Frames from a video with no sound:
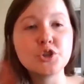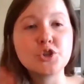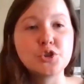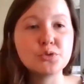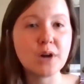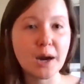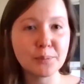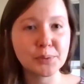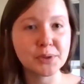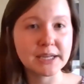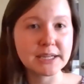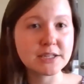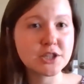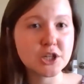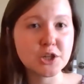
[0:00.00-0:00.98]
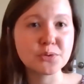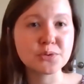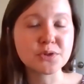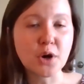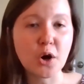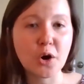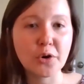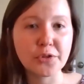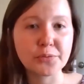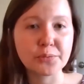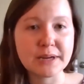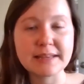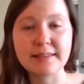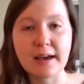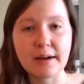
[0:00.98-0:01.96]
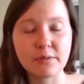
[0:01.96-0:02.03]
do not plan to use all
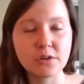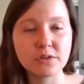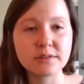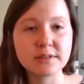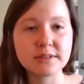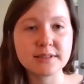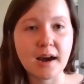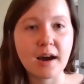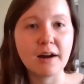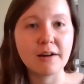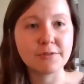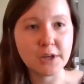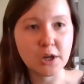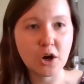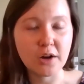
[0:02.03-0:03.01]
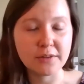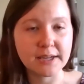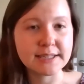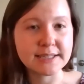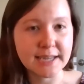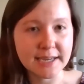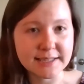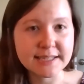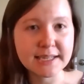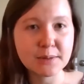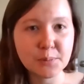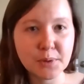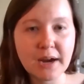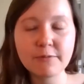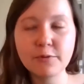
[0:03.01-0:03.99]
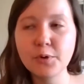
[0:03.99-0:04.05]
three levels of the online testing
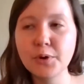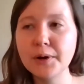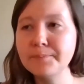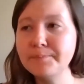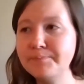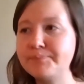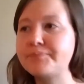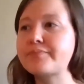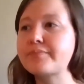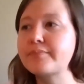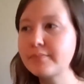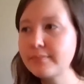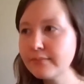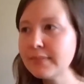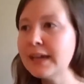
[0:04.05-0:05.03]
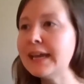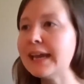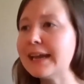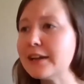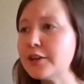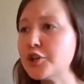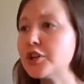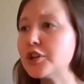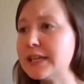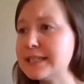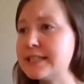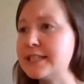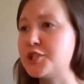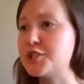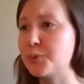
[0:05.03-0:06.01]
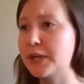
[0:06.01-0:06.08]
platform, and you're in a
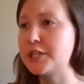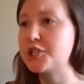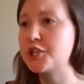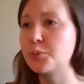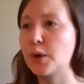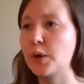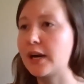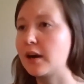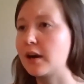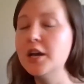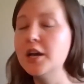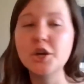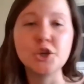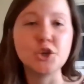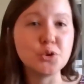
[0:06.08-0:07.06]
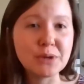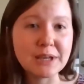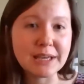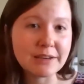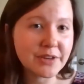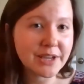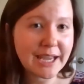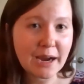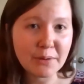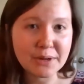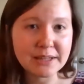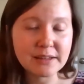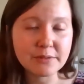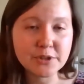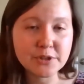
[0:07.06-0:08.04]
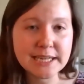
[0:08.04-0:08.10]
situation where you give a county
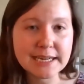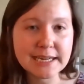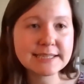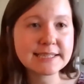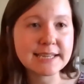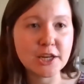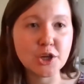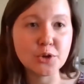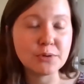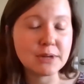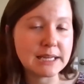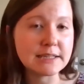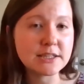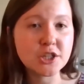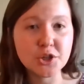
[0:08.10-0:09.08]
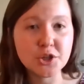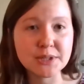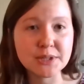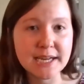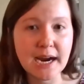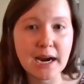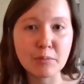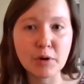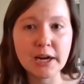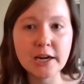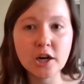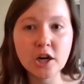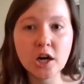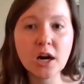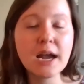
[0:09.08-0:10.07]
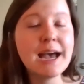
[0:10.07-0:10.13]
level test and you need to do a
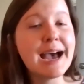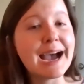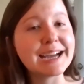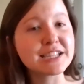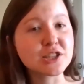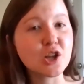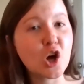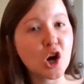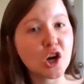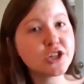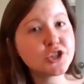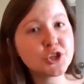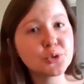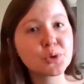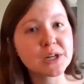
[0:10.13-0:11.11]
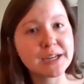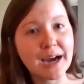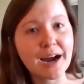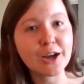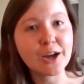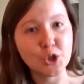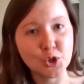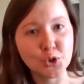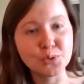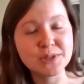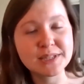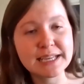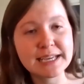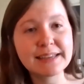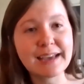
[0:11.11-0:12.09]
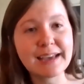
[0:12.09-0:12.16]
tiebreaker, as long as you are not
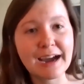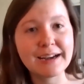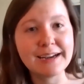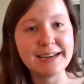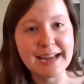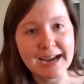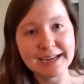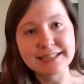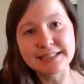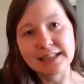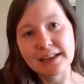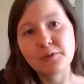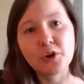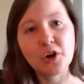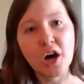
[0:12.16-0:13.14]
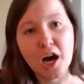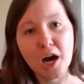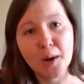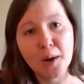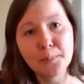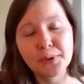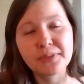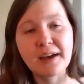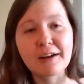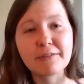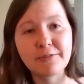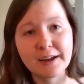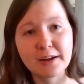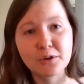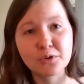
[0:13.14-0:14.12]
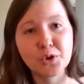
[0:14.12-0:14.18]
using that next level up, that
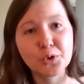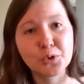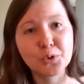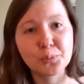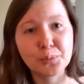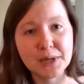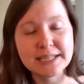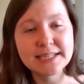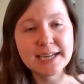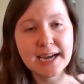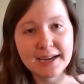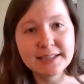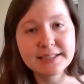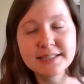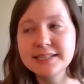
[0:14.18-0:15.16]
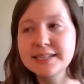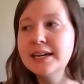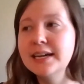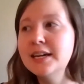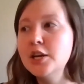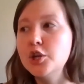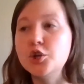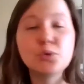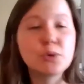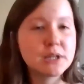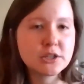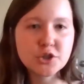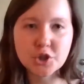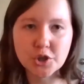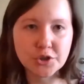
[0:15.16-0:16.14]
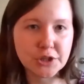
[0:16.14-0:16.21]
final local B test, you can
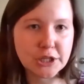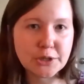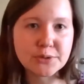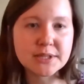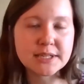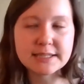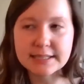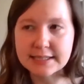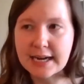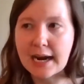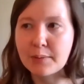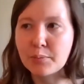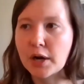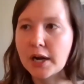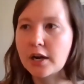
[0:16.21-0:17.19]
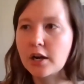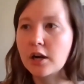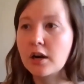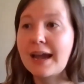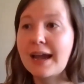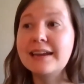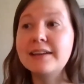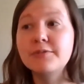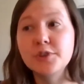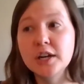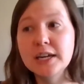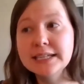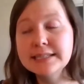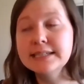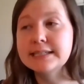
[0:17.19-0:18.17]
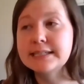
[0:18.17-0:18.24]
certainly use it as a tiebreaker. And if there
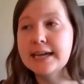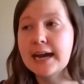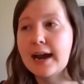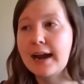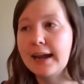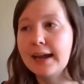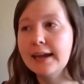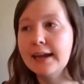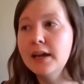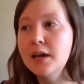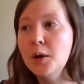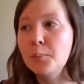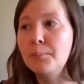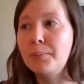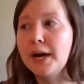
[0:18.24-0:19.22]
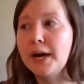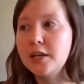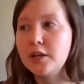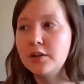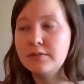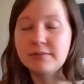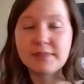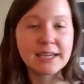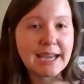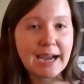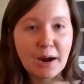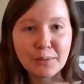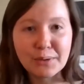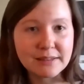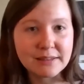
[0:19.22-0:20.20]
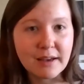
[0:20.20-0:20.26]
isn't a tie, but the
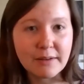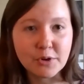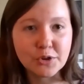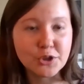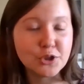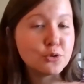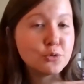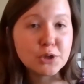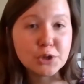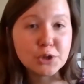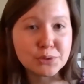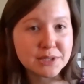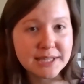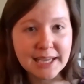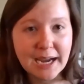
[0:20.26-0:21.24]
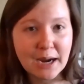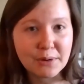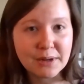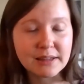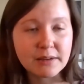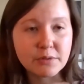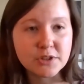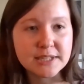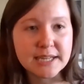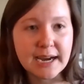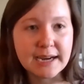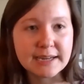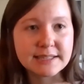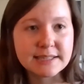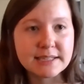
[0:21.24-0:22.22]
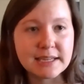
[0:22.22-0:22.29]
county level, you use the county level
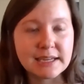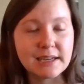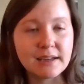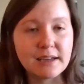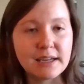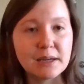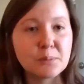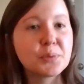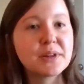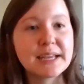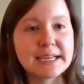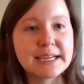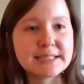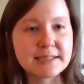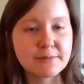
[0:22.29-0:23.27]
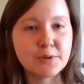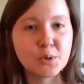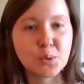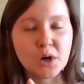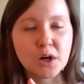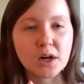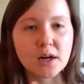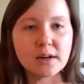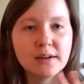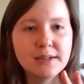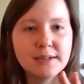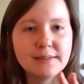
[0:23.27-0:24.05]
test in place of your,